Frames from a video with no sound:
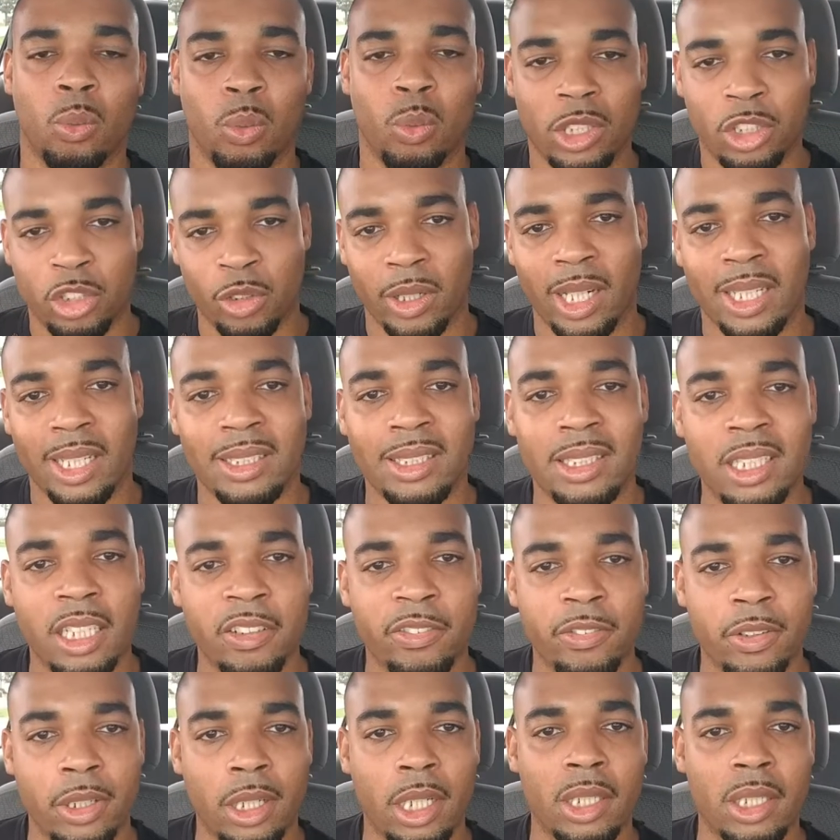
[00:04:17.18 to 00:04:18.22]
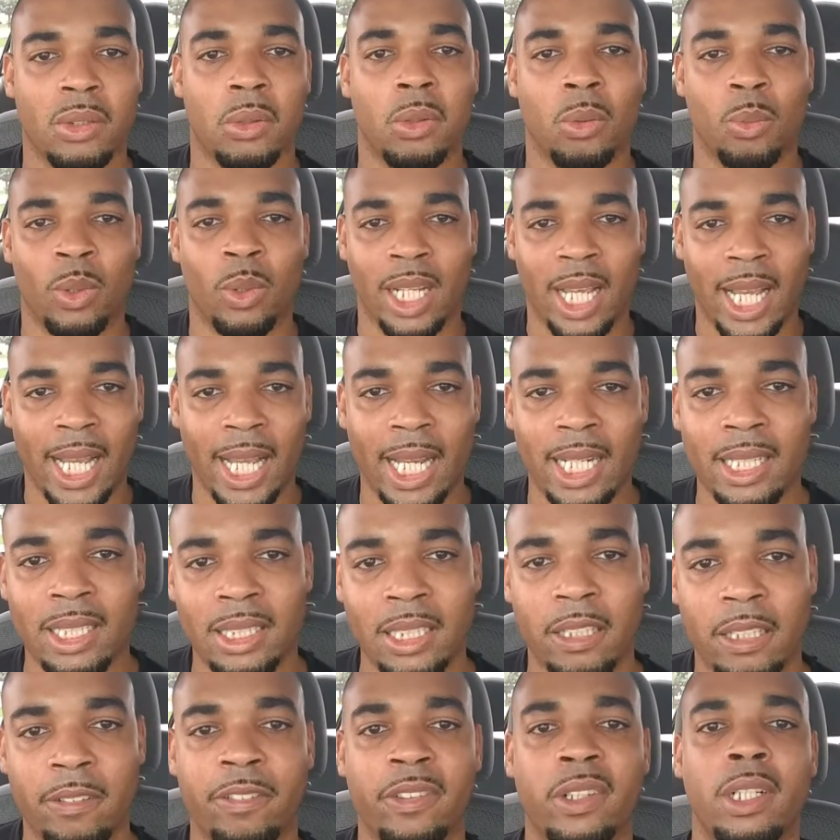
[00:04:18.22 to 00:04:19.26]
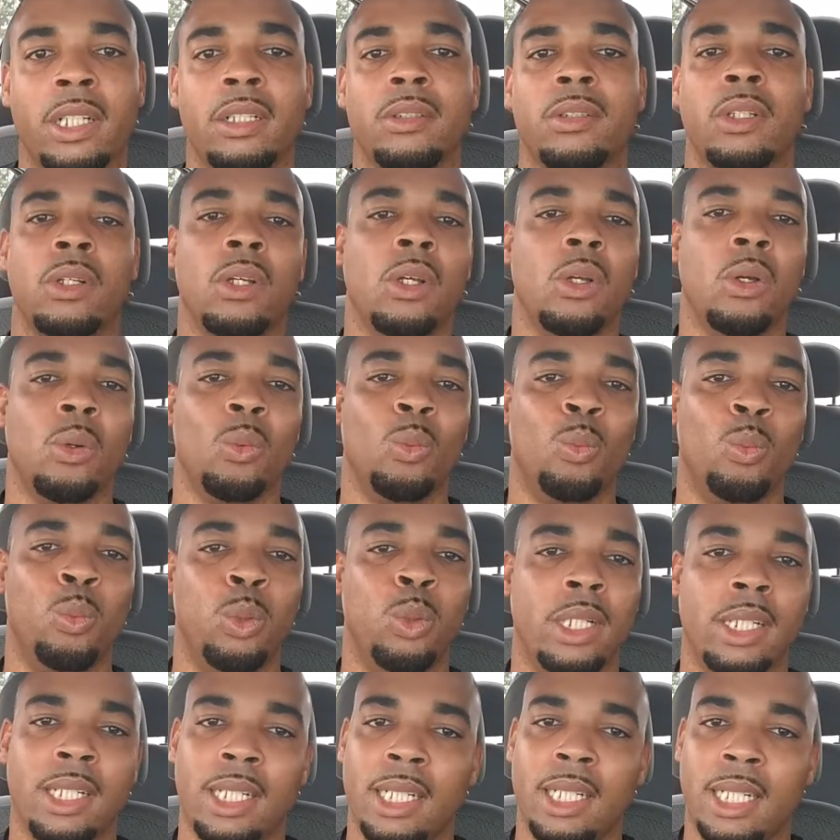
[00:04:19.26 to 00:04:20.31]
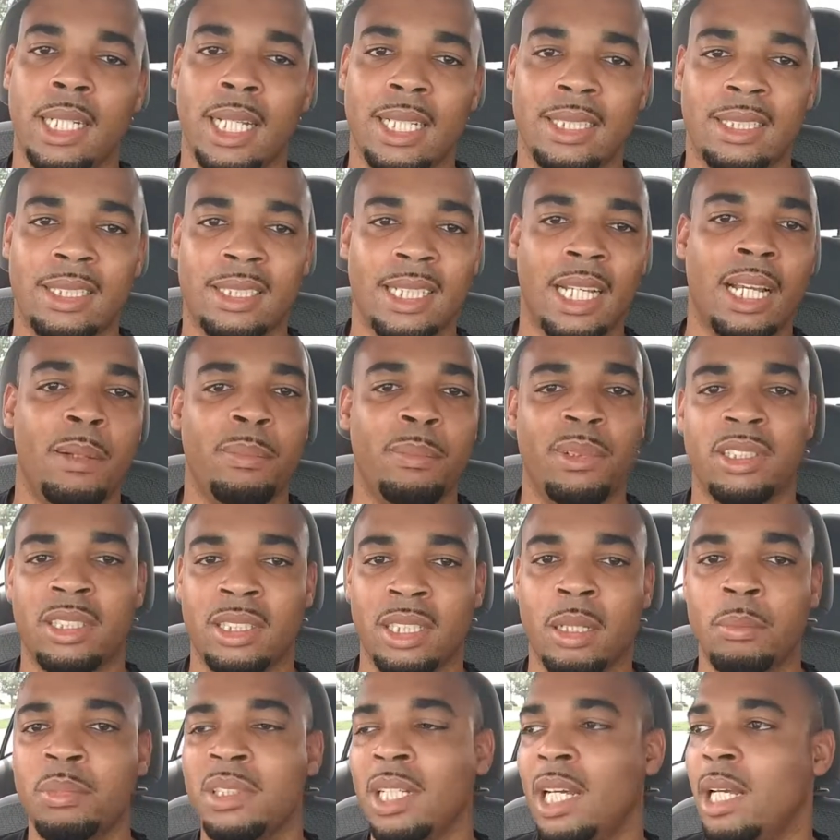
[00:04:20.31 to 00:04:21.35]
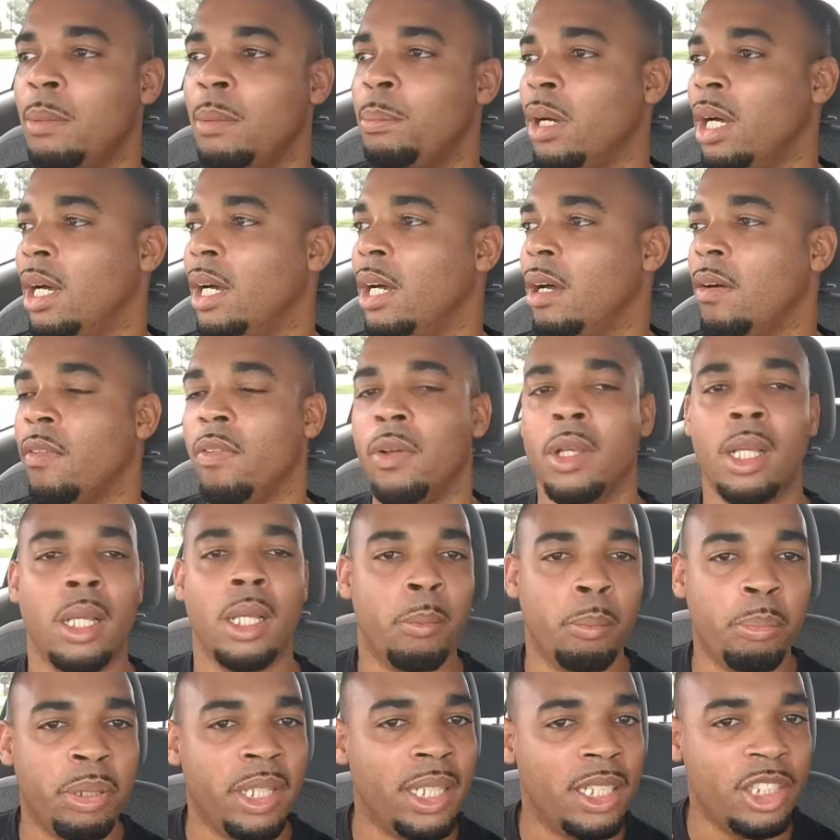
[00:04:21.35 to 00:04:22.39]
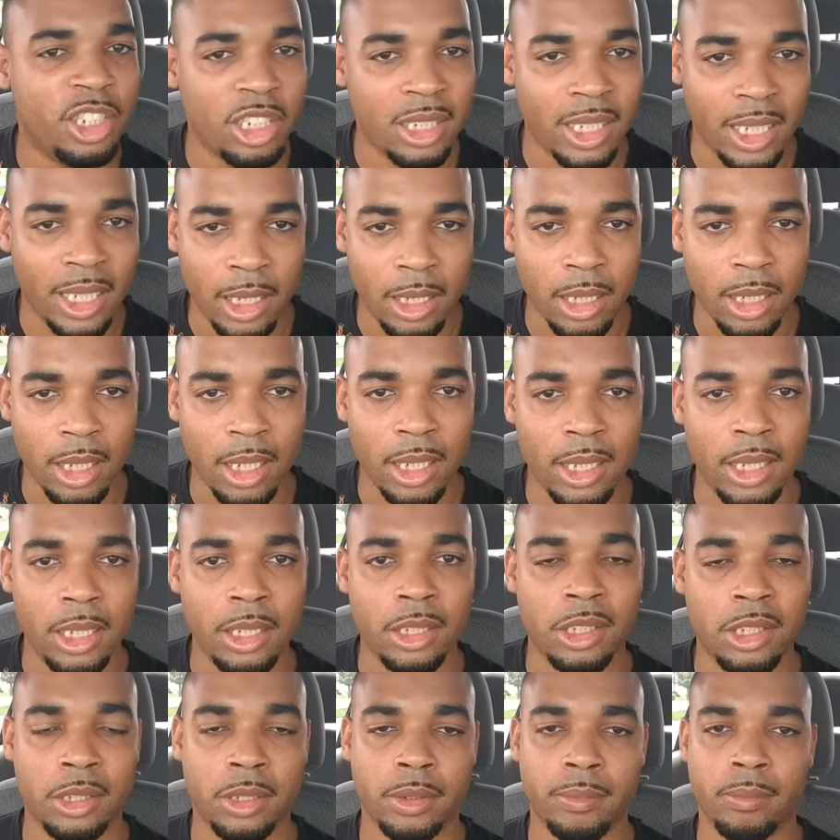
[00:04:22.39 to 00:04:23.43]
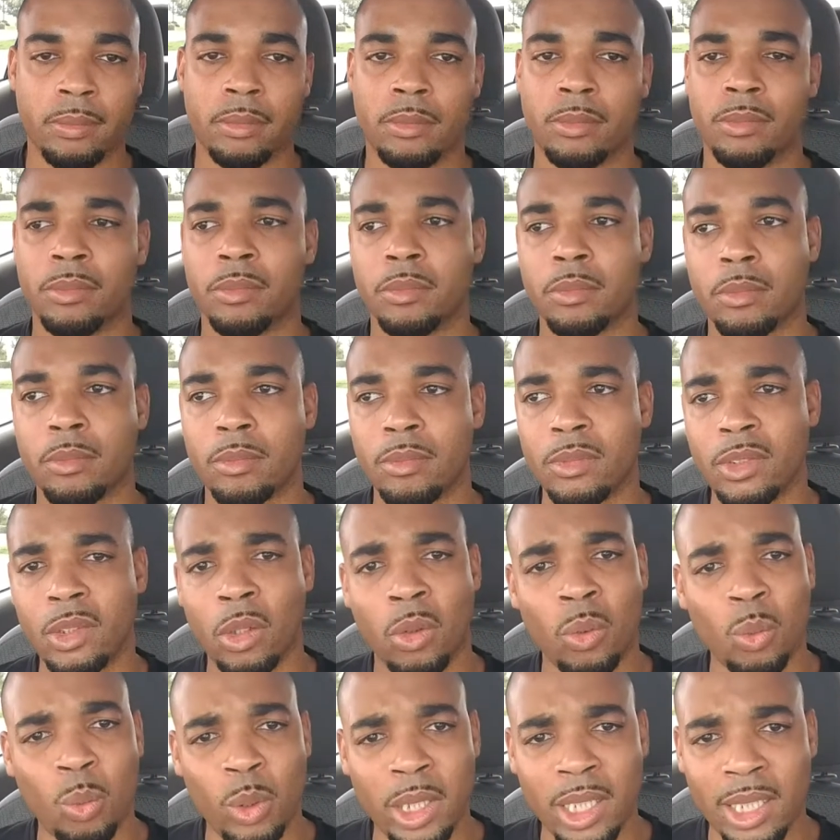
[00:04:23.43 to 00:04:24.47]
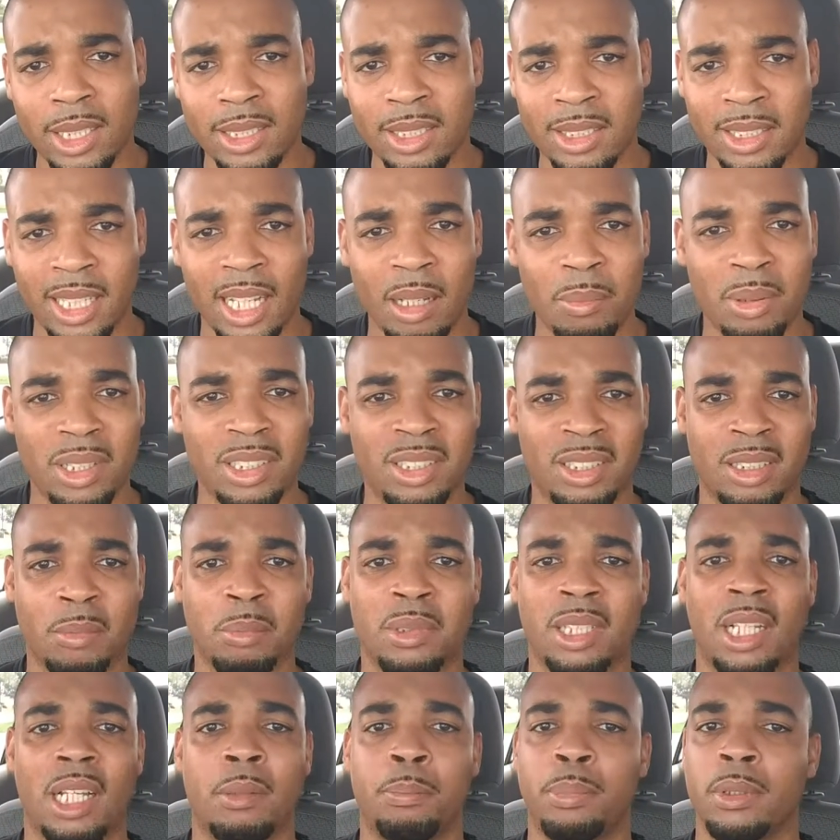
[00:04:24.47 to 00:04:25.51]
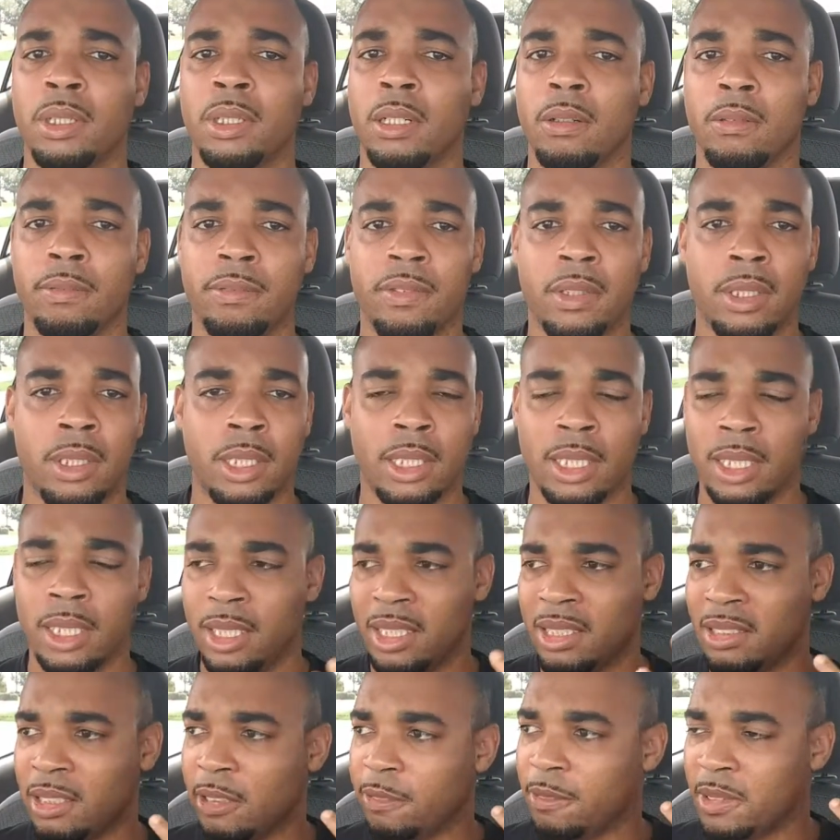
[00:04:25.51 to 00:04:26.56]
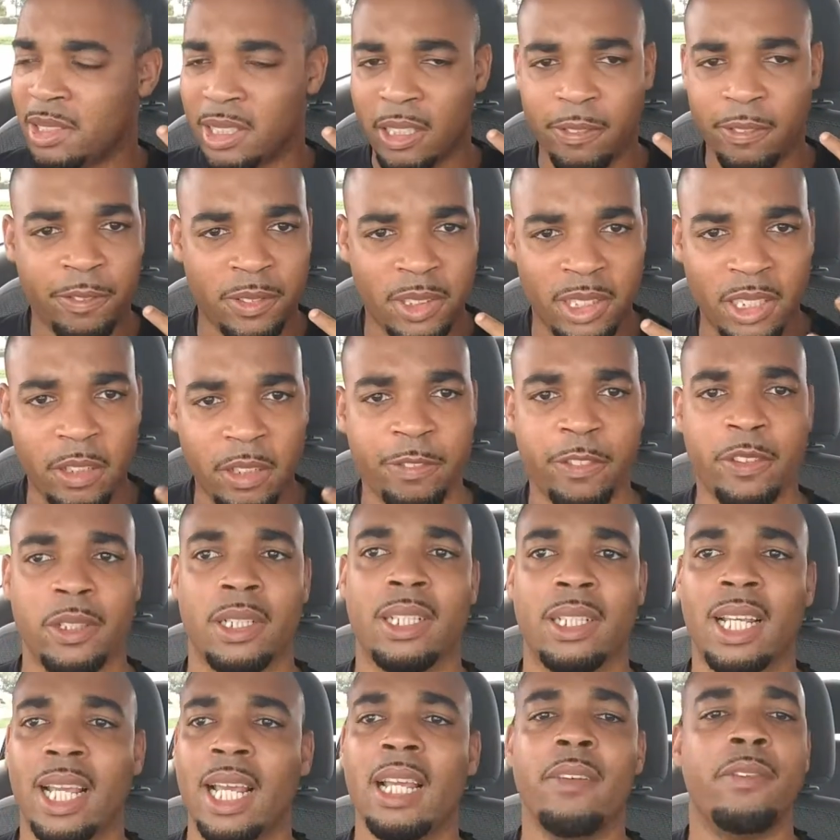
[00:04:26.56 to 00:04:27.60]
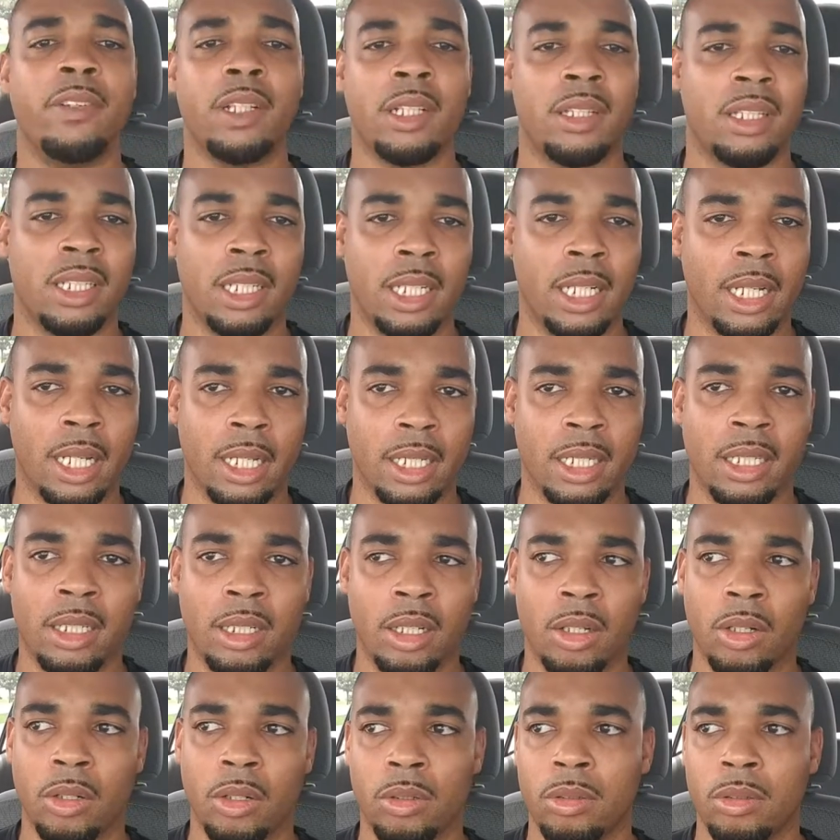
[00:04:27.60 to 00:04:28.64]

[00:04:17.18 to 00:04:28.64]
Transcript: we dress different, we act different, we establish some type of pidgin English, we establish some type of different everything. We